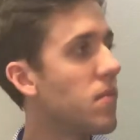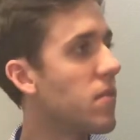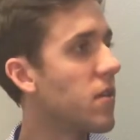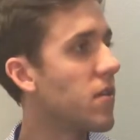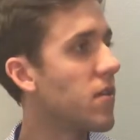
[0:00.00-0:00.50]

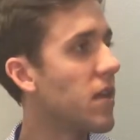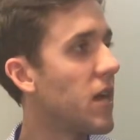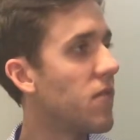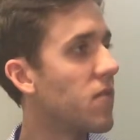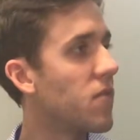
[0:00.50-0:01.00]
Turn
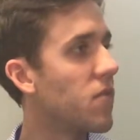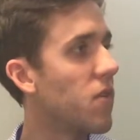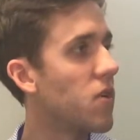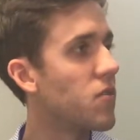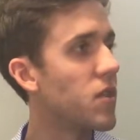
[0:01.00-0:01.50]
left, as
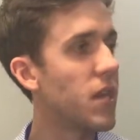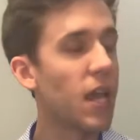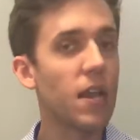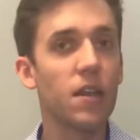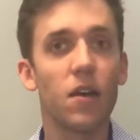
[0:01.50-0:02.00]
far as you
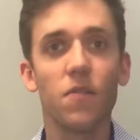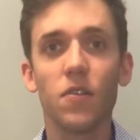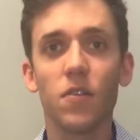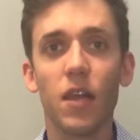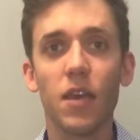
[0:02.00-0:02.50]
can. Now, if
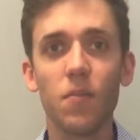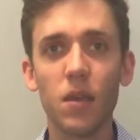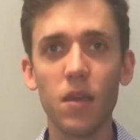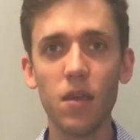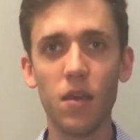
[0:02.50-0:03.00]
you're like
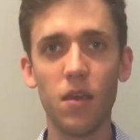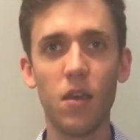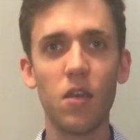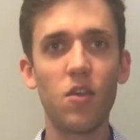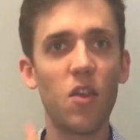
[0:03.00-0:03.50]
me,
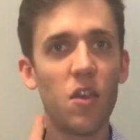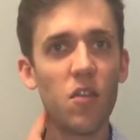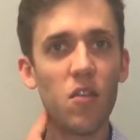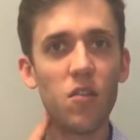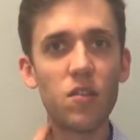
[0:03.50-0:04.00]
you're gonna
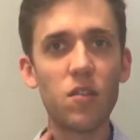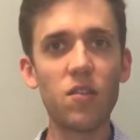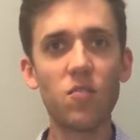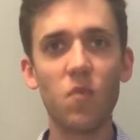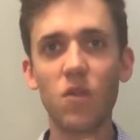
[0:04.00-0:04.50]
notice
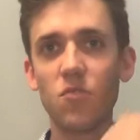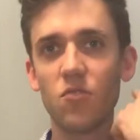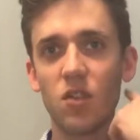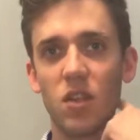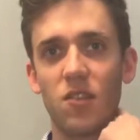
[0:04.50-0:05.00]
these
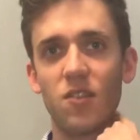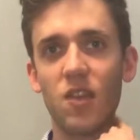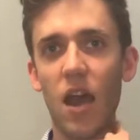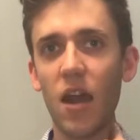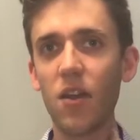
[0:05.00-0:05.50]
muscles on the
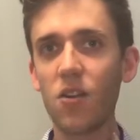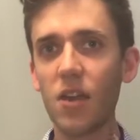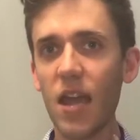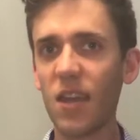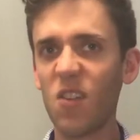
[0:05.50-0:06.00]
side of your
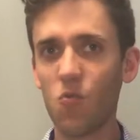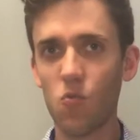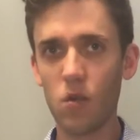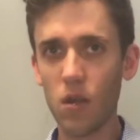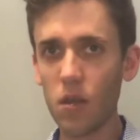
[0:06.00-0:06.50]
neck get
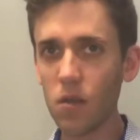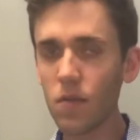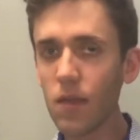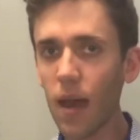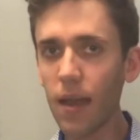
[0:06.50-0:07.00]
real
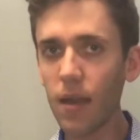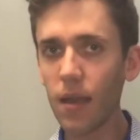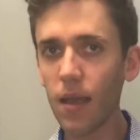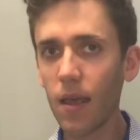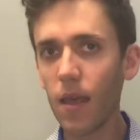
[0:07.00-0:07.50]
tight.
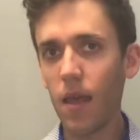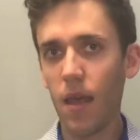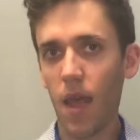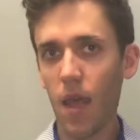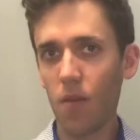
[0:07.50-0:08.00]

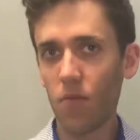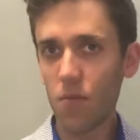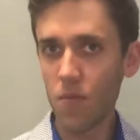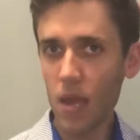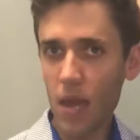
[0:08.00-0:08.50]
And for
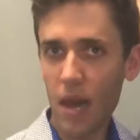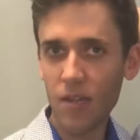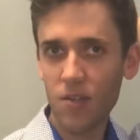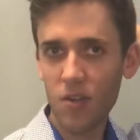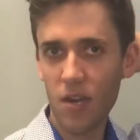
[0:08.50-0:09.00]
me, I
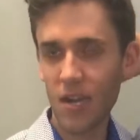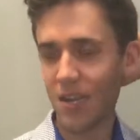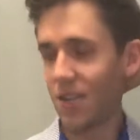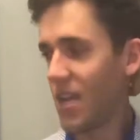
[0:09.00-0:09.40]
start getting